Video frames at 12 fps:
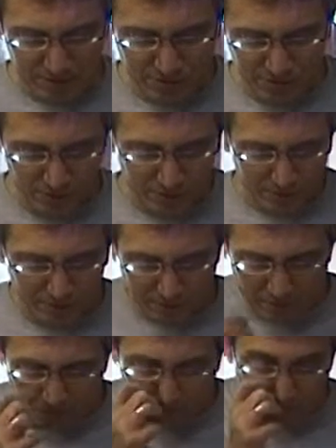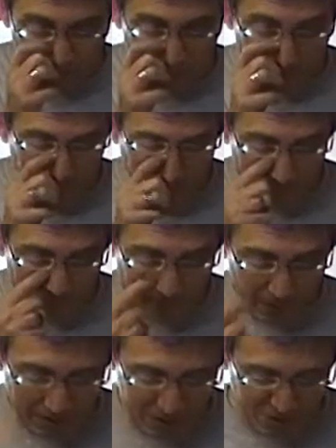So
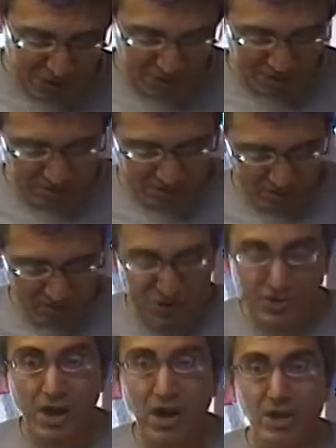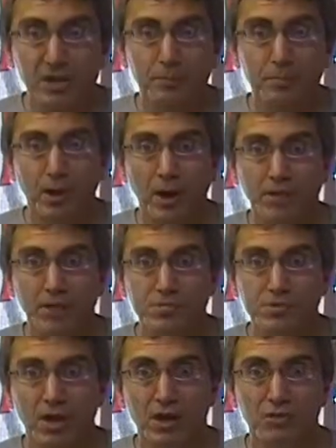they just decided upon
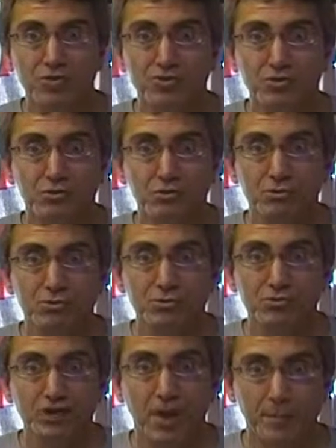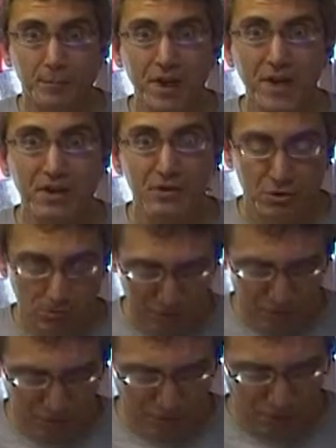themselves to stop paying you
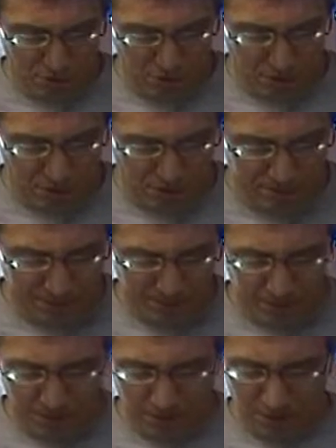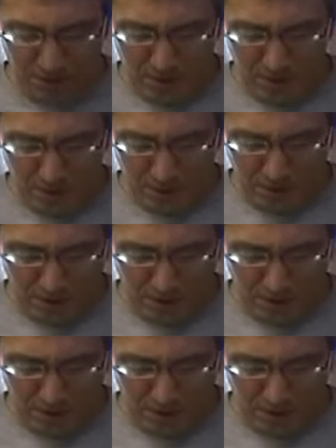even though you're working. Mm.